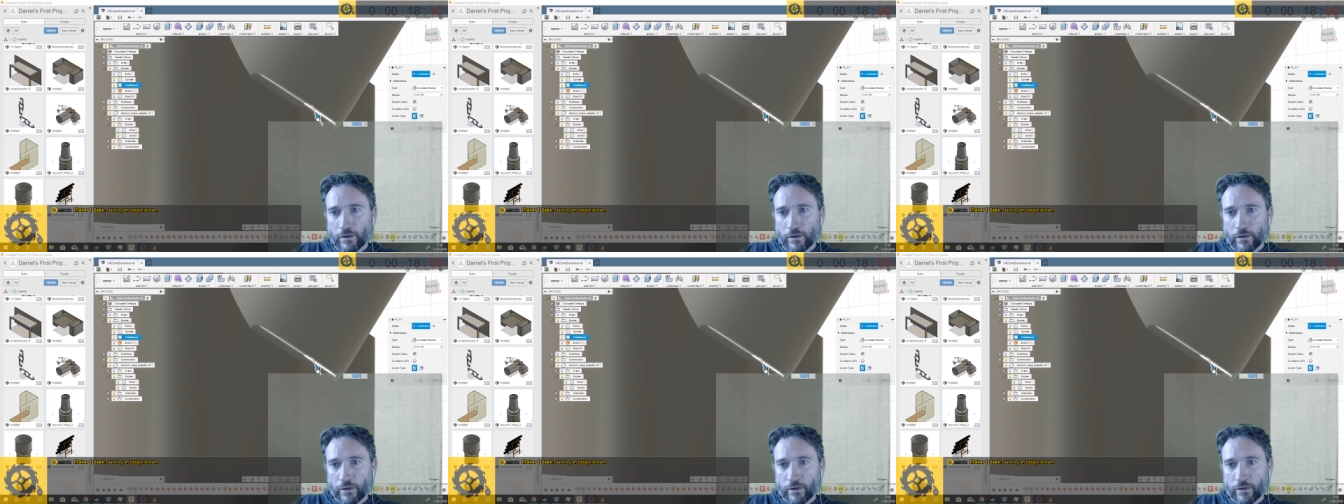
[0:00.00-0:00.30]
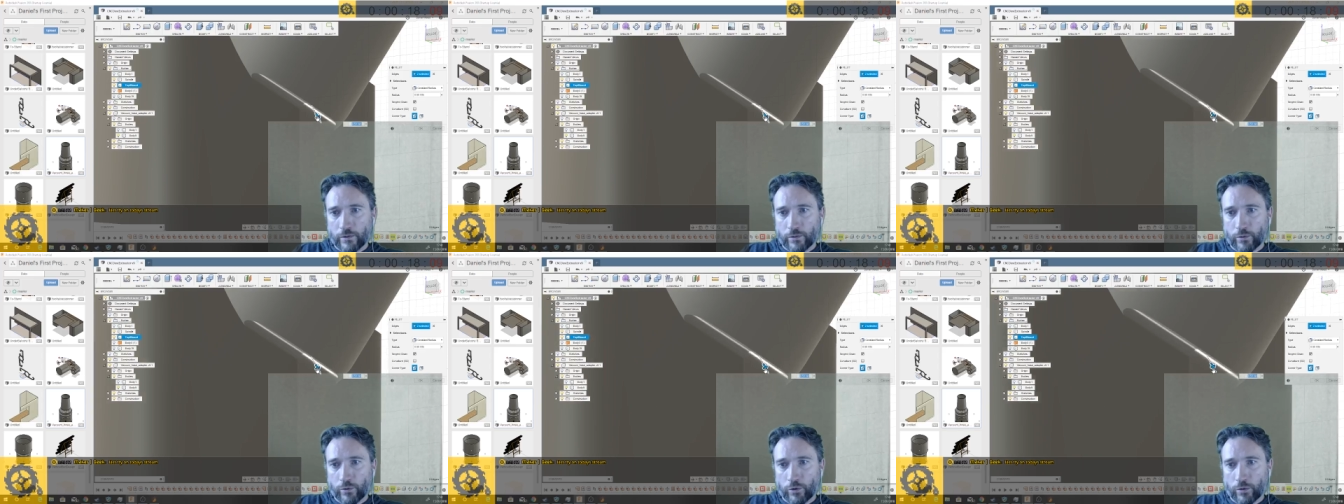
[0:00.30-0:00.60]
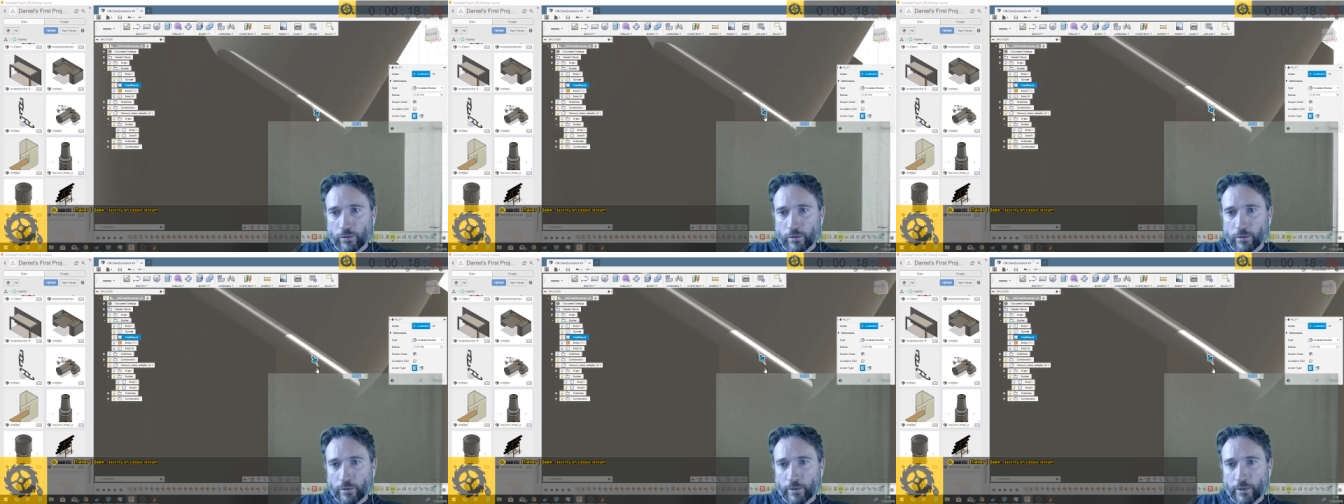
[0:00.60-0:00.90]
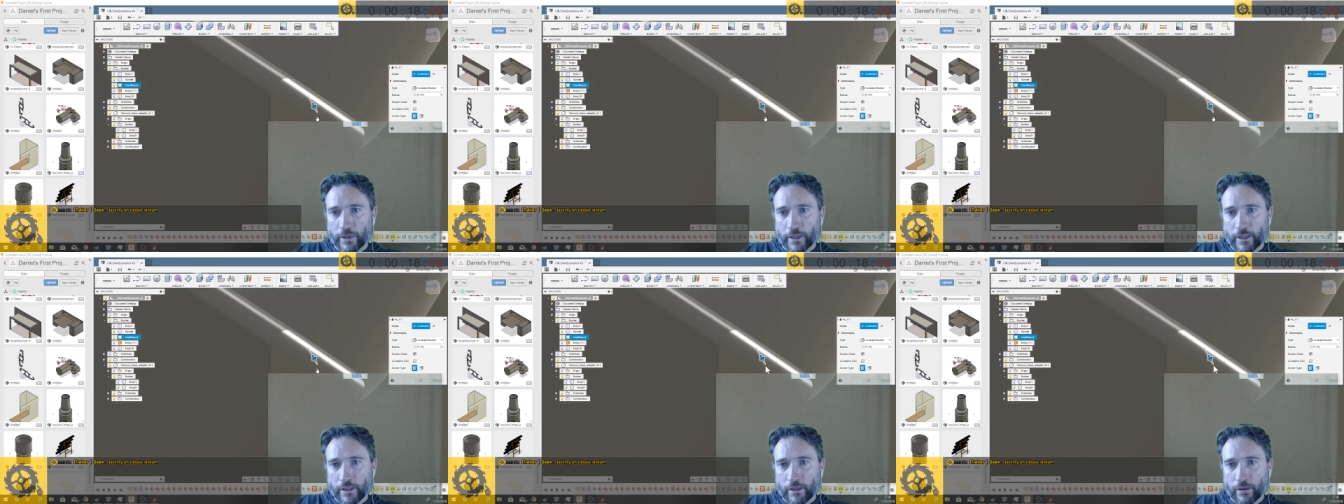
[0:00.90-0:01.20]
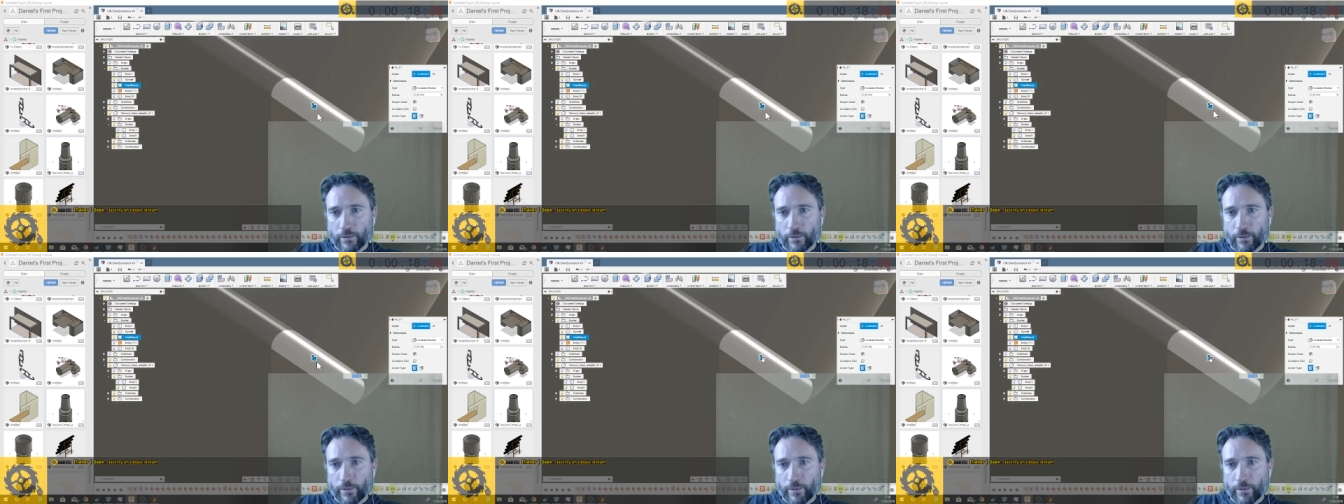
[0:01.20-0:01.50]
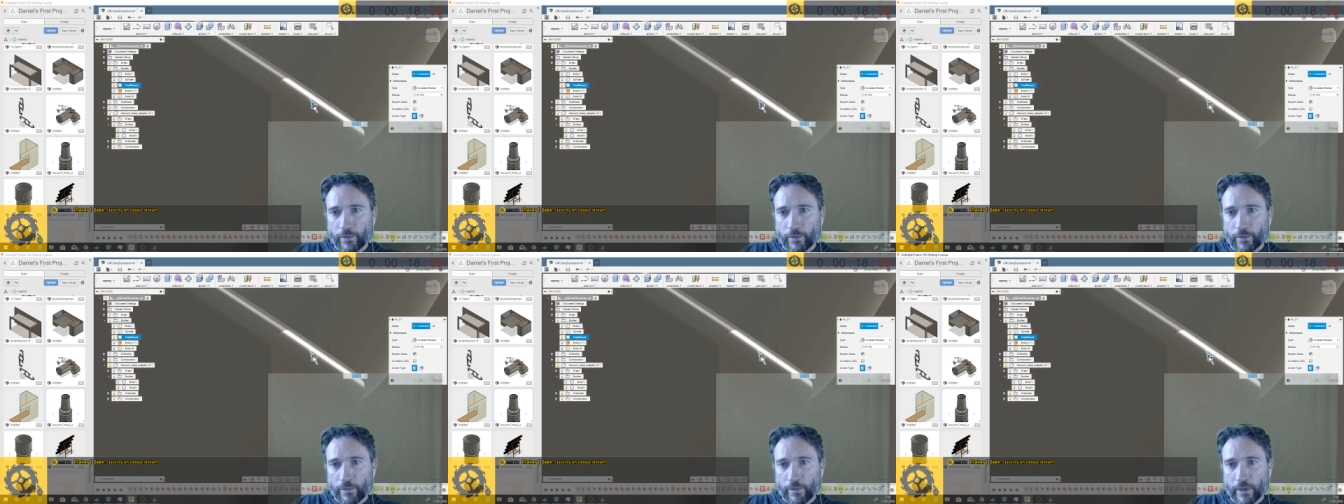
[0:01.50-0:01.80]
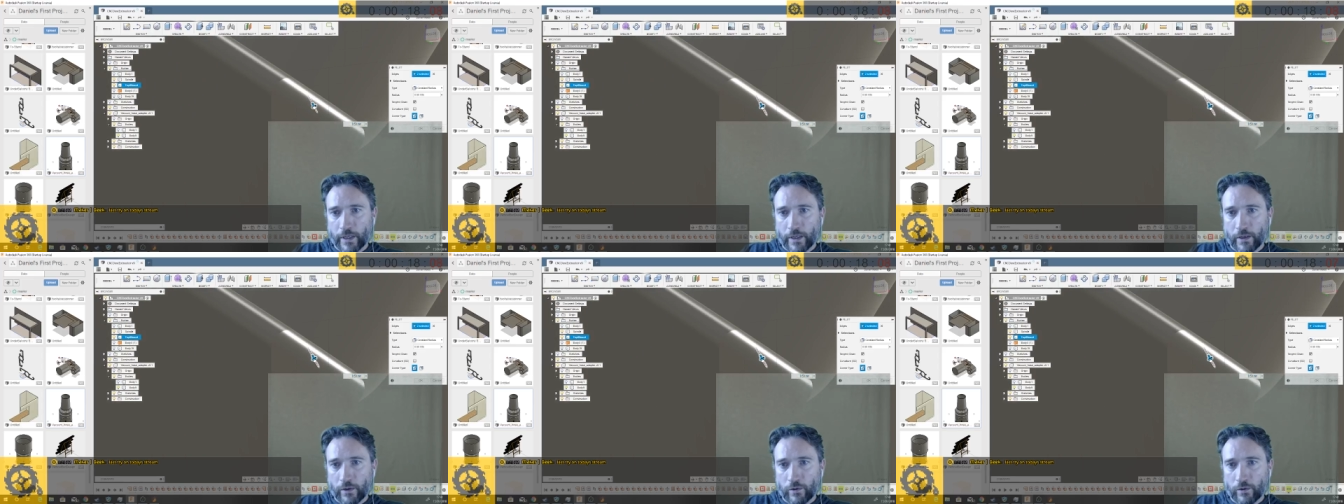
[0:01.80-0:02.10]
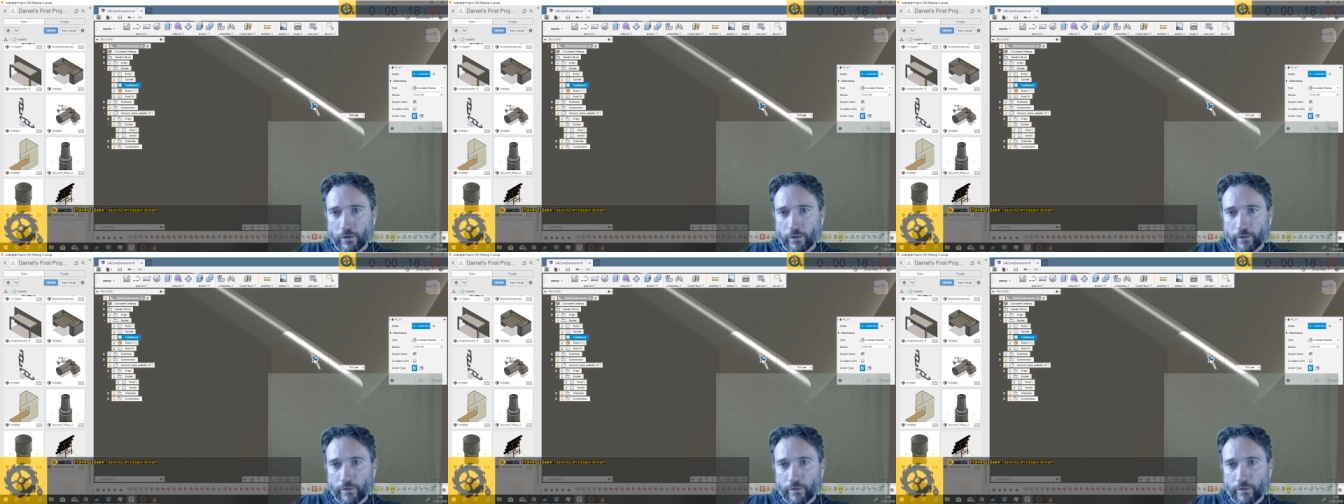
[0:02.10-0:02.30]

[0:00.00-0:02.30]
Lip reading: that's probably about as